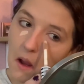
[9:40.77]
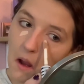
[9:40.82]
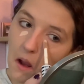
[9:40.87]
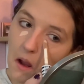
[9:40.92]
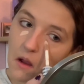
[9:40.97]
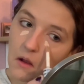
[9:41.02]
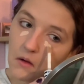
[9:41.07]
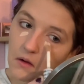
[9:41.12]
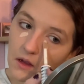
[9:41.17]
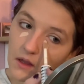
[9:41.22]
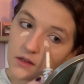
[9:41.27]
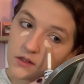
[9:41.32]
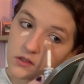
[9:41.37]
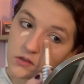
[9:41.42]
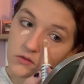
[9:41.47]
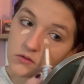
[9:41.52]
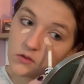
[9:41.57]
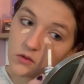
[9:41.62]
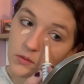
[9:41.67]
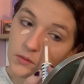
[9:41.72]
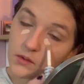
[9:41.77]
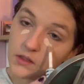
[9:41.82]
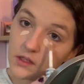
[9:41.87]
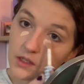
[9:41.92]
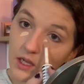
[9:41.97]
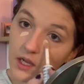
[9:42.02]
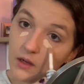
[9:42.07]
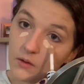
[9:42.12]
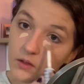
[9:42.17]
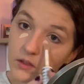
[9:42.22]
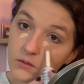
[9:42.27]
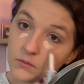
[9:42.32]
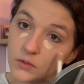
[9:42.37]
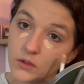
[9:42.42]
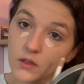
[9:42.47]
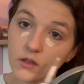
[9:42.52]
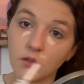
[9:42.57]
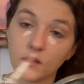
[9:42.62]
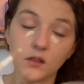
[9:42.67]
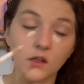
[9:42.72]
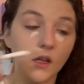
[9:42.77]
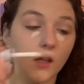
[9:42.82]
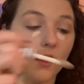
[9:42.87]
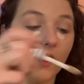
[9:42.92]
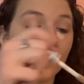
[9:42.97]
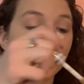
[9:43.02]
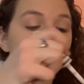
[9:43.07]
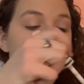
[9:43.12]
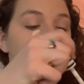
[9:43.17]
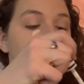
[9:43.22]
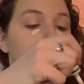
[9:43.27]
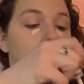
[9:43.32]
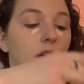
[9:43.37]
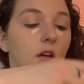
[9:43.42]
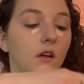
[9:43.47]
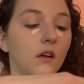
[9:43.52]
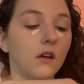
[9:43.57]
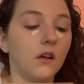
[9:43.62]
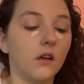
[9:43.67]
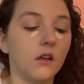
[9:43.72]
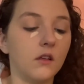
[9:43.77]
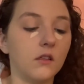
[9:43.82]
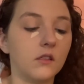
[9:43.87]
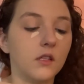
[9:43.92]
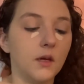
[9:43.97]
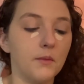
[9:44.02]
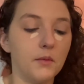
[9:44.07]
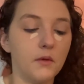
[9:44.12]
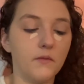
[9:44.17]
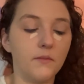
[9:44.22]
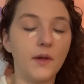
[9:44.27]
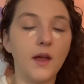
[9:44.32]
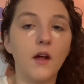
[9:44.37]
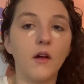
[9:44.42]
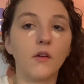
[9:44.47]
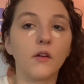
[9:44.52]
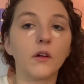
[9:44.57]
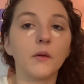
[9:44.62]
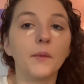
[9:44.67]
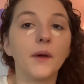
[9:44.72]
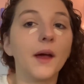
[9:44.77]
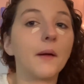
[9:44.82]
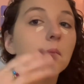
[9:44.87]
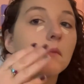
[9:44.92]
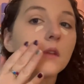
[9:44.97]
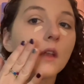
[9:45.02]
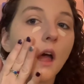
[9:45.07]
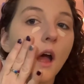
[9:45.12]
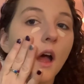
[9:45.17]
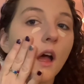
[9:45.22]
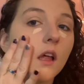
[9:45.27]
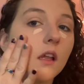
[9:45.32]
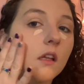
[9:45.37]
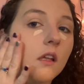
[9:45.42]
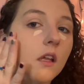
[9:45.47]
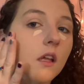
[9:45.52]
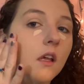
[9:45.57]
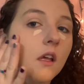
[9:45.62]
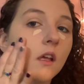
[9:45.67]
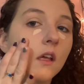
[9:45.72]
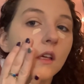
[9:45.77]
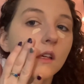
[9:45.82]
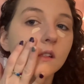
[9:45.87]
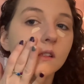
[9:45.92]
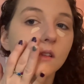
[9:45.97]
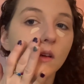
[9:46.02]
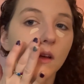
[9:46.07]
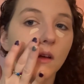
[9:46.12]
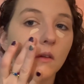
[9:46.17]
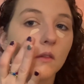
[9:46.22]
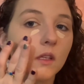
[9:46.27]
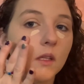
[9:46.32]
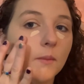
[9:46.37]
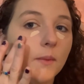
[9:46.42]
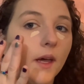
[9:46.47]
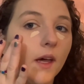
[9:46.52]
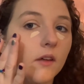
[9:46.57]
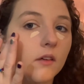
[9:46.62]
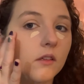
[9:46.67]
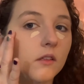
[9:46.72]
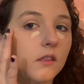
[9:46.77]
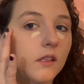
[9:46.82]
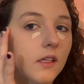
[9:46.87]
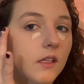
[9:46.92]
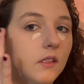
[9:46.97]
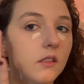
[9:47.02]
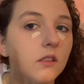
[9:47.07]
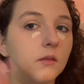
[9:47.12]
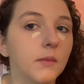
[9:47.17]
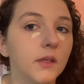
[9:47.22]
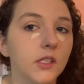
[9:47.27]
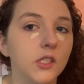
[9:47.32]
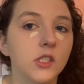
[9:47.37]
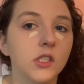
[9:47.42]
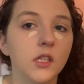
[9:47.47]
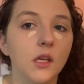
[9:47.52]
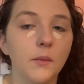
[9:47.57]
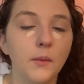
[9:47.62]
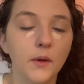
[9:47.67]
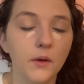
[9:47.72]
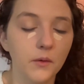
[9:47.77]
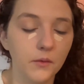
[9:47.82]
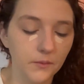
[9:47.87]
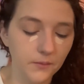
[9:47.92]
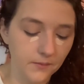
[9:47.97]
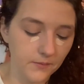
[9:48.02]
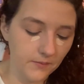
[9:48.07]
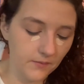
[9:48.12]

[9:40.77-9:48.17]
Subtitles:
Okay, so normally I wouldn't put concealer on top of powder, but I'm not. So I only powdered like to my cheekbone.